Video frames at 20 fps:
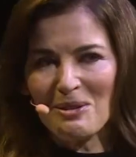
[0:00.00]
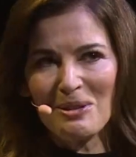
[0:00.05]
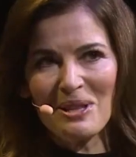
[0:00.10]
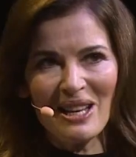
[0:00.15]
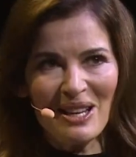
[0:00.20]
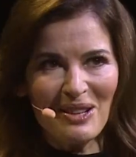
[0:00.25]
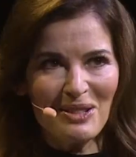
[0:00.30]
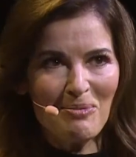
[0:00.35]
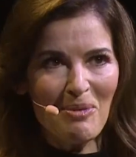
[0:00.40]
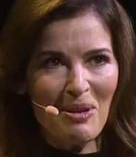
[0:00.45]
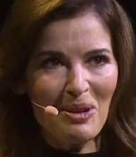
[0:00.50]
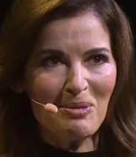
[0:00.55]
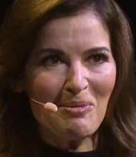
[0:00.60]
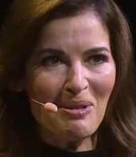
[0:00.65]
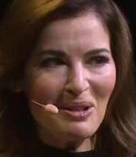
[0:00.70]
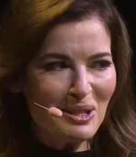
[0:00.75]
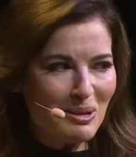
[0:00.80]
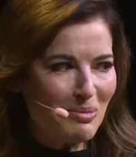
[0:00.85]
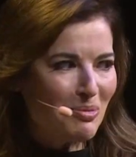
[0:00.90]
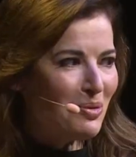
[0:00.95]
I think I've spoken
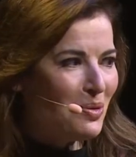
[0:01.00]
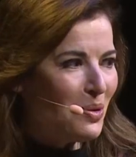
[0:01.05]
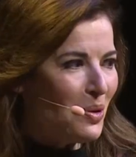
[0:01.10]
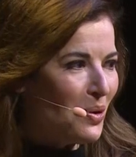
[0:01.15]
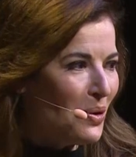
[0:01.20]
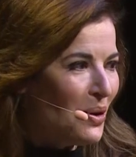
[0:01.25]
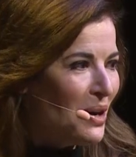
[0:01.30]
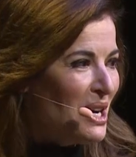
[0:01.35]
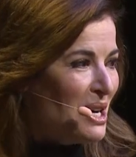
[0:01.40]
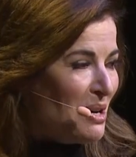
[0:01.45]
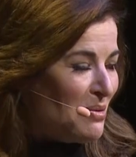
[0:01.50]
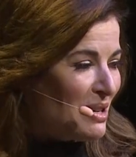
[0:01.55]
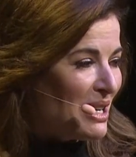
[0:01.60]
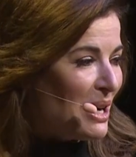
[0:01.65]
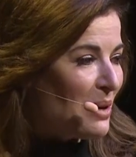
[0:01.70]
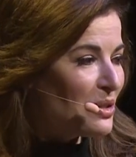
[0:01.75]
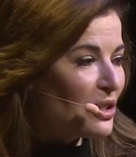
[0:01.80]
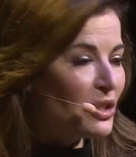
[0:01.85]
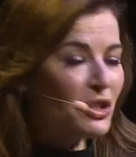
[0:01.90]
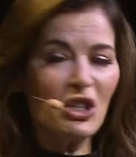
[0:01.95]
about this before.
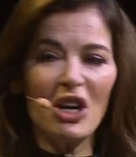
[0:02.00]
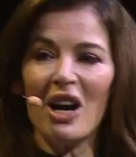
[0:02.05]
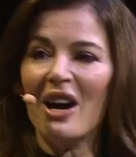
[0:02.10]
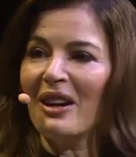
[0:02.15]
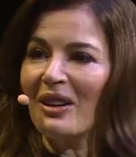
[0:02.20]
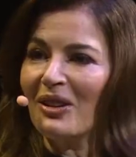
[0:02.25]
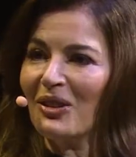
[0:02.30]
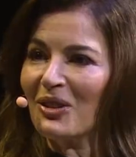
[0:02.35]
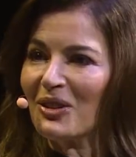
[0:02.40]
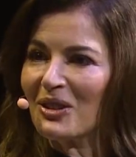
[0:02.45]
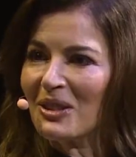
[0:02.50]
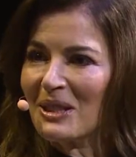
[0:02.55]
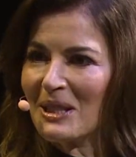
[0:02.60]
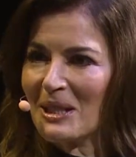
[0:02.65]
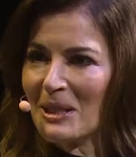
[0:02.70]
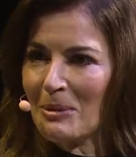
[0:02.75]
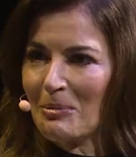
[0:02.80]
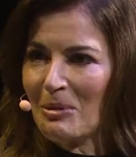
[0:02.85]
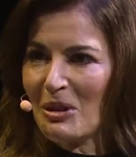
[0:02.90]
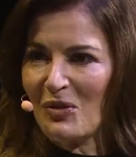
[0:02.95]
When I was a child,
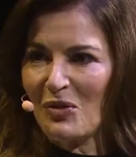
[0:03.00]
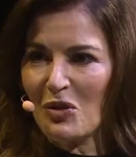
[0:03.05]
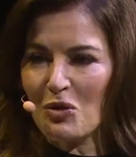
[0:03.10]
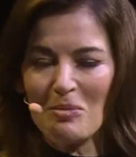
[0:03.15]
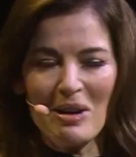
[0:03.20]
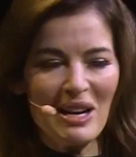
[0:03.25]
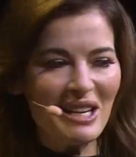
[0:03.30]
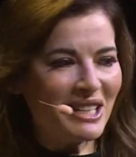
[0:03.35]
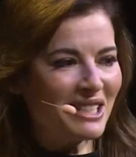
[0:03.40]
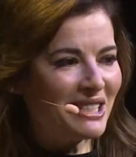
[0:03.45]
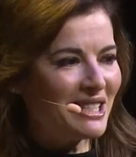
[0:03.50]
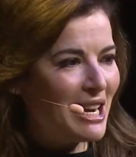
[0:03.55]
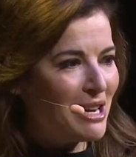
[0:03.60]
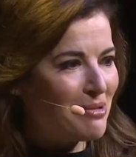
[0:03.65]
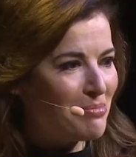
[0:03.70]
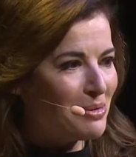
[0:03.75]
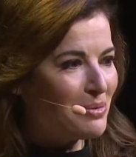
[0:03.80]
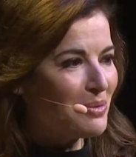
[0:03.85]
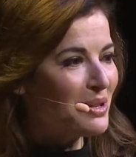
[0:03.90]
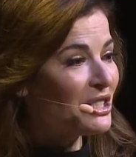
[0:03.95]
this blue formica
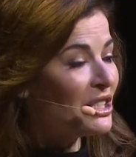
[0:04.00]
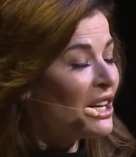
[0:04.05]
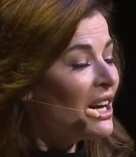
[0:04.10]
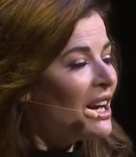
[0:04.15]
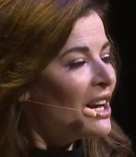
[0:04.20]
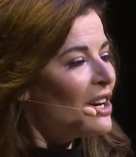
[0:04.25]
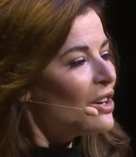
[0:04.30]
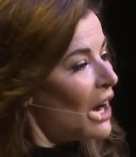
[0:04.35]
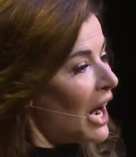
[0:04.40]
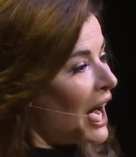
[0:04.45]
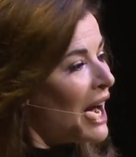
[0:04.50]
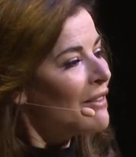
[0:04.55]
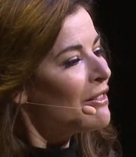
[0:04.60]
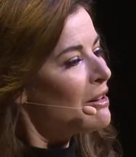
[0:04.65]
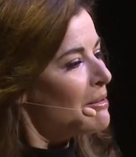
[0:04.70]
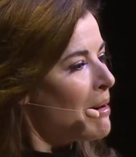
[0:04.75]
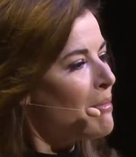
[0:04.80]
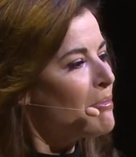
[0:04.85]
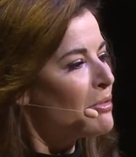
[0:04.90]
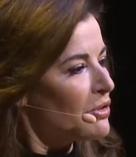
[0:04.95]
table, which I
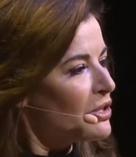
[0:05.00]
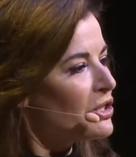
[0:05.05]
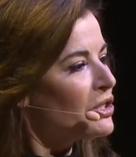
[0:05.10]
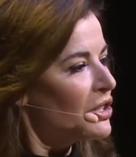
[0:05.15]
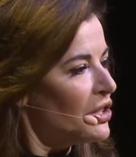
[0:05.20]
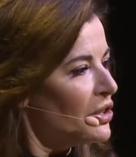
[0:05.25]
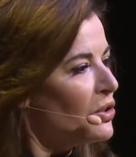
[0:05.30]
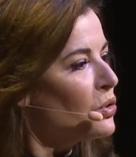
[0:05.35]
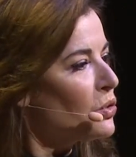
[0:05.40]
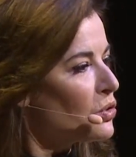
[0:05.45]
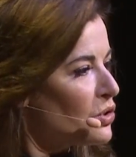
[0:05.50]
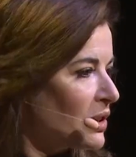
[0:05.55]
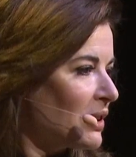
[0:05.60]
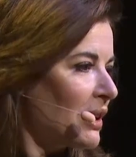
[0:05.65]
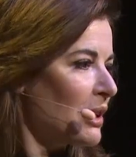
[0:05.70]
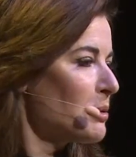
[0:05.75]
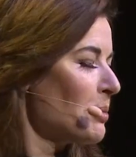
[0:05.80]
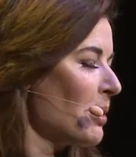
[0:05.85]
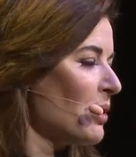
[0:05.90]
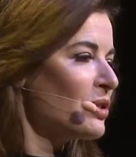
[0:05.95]
remember as huge,
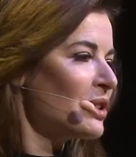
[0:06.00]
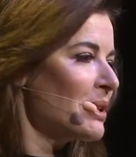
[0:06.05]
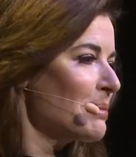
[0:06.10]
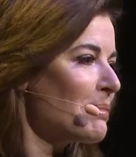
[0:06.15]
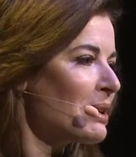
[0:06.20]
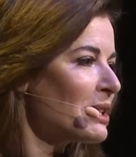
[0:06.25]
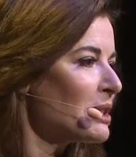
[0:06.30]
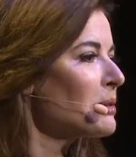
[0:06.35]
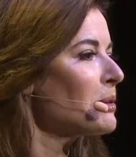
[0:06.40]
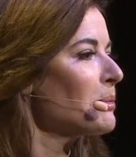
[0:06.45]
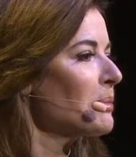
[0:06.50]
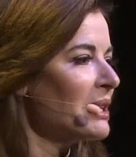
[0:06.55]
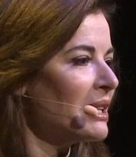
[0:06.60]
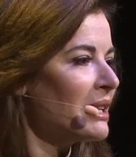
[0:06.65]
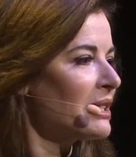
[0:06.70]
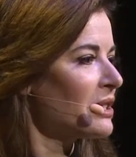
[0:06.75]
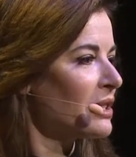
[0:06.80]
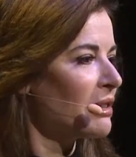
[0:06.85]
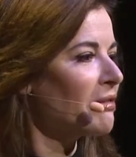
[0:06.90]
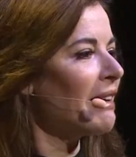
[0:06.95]
and I suppose it must have been
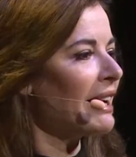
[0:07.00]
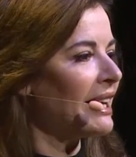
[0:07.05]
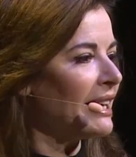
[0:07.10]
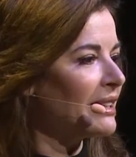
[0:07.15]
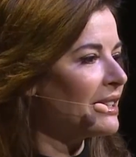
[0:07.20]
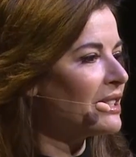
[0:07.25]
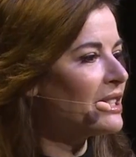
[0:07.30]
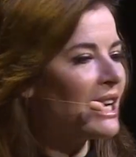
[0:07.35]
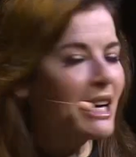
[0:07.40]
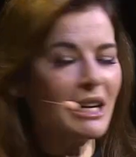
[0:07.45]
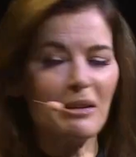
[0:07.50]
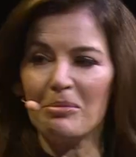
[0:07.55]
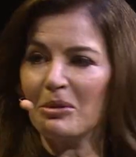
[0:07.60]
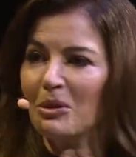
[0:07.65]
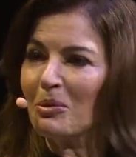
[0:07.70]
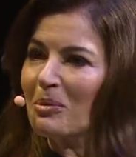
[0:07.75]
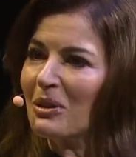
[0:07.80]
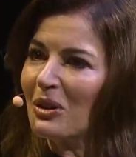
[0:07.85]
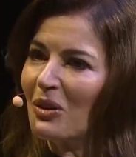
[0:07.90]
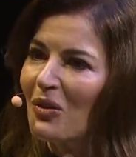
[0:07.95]
just a regular
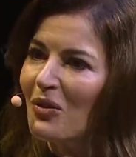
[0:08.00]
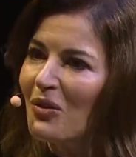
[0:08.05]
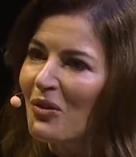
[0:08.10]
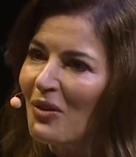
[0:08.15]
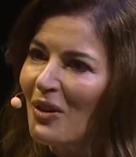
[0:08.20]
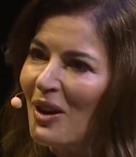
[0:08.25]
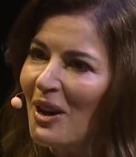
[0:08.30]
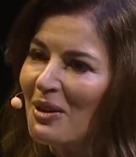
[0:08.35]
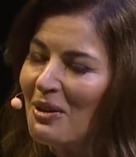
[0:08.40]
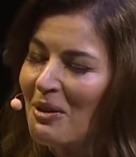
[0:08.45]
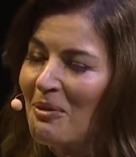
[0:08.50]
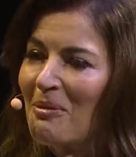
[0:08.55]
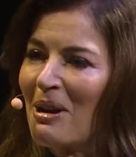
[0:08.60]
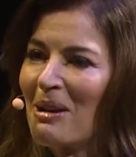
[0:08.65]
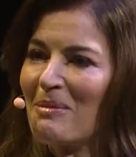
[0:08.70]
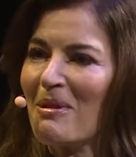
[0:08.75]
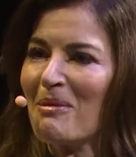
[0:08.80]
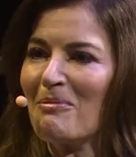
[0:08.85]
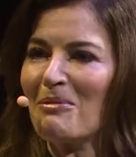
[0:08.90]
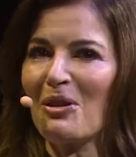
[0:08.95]
table, but
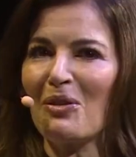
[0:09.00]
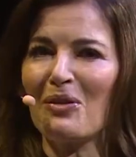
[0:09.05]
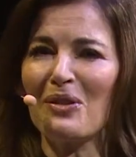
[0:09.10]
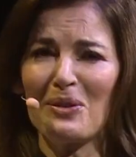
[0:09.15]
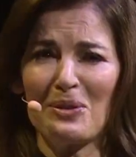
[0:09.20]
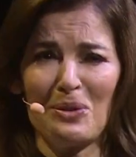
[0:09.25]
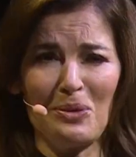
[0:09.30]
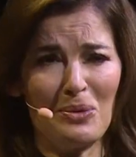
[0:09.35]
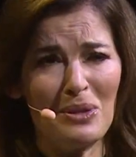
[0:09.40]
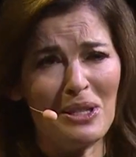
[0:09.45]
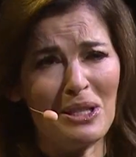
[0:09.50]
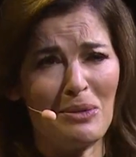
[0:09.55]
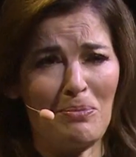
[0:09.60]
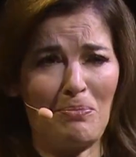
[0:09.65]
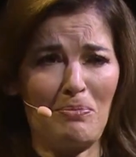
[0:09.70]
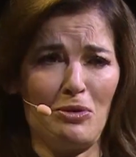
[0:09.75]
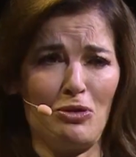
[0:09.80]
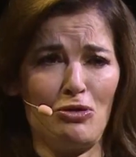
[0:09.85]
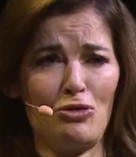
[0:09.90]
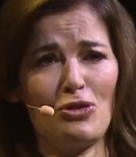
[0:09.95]
my memory of it was this
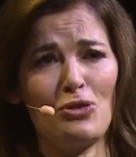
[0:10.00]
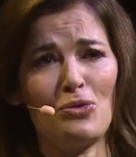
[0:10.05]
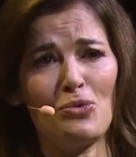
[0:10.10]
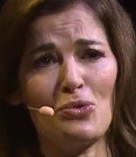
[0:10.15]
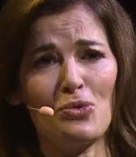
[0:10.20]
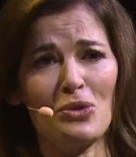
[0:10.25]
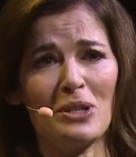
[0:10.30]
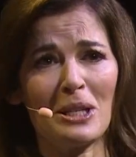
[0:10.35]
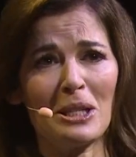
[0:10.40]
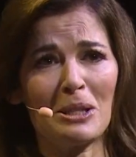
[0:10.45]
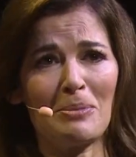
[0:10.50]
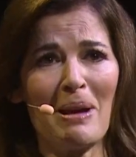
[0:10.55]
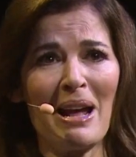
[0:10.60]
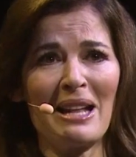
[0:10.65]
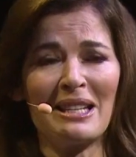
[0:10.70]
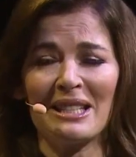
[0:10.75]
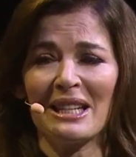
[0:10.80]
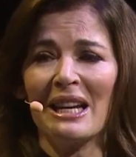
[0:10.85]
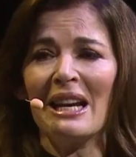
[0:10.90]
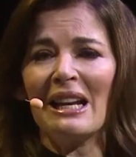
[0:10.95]
huge
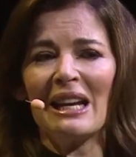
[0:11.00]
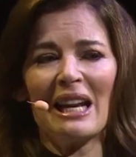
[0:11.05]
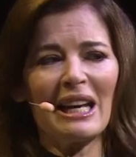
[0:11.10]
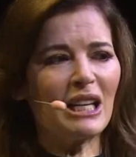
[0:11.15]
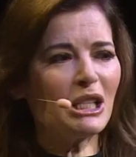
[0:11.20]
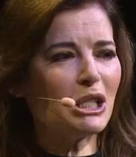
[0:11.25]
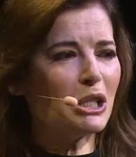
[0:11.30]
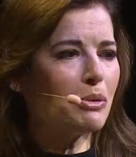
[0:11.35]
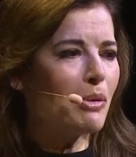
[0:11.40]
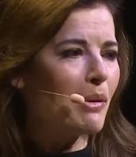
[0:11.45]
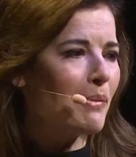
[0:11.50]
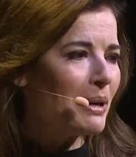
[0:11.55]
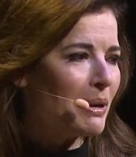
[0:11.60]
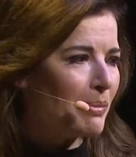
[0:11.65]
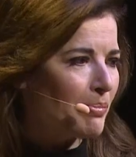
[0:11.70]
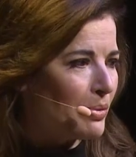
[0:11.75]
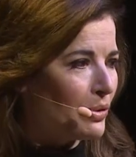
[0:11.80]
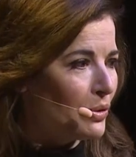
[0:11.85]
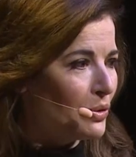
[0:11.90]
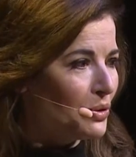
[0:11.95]
expanse, like a
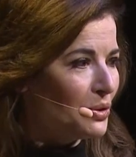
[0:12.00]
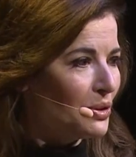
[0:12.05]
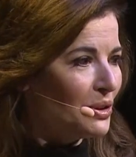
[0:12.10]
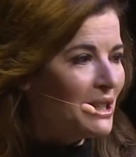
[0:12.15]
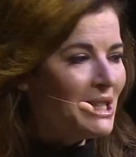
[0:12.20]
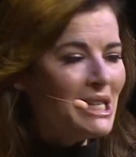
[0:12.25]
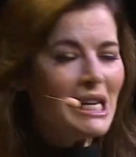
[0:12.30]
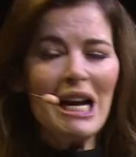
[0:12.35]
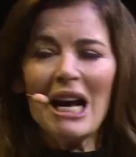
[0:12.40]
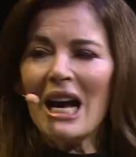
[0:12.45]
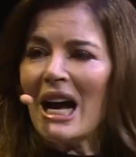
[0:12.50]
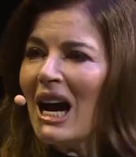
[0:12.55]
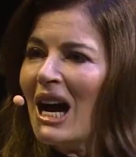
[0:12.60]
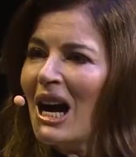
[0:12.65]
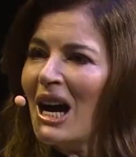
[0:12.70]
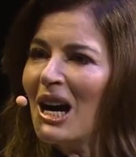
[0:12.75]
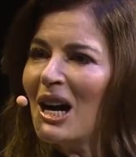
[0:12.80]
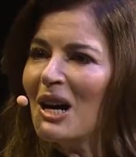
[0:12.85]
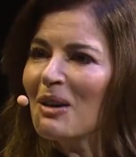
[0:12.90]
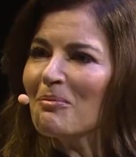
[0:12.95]
swimming pool.
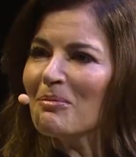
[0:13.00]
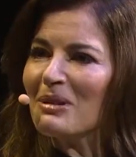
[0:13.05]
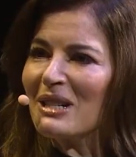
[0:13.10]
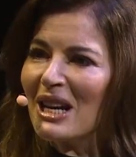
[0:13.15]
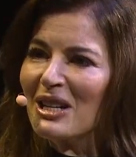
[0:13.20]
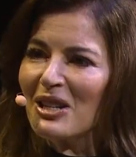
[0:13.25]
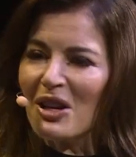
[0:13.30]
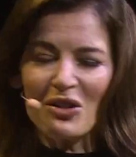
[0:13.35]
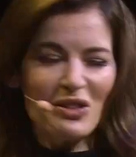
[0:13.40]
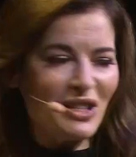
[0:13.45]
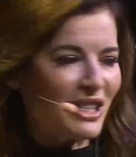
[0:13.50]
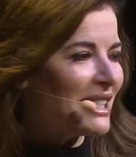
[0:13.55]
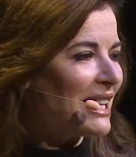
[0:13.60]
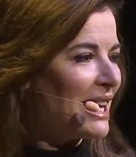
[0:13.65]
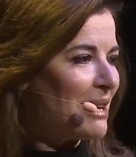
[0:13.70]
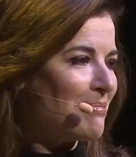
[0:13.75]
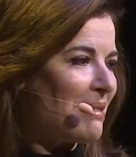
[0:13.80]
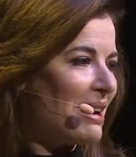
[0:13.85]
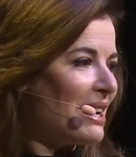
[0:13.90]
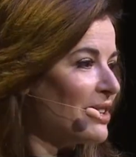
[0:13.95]
But I don't think
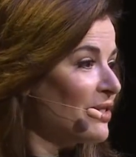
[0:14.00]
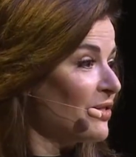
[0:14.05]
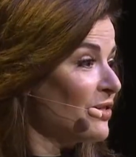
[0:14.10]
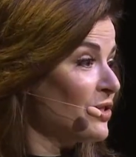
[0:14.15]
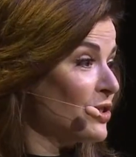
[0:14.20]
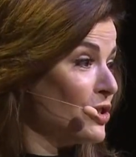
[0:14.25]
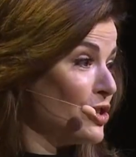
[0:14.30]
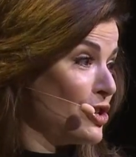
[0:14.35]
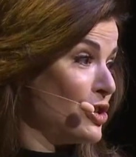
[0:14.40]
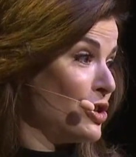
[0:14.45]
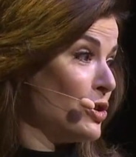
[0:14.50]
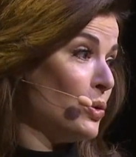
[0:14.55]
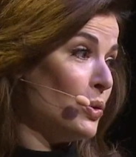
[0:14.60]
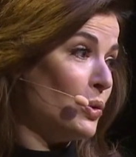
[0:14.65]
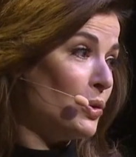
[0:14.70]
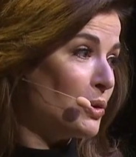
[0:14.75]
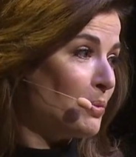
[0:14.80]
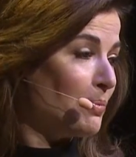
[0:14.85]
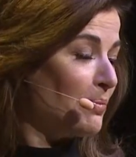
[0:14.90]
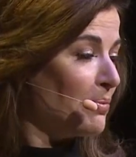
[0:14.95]
they made these
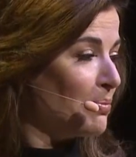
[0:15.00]
huge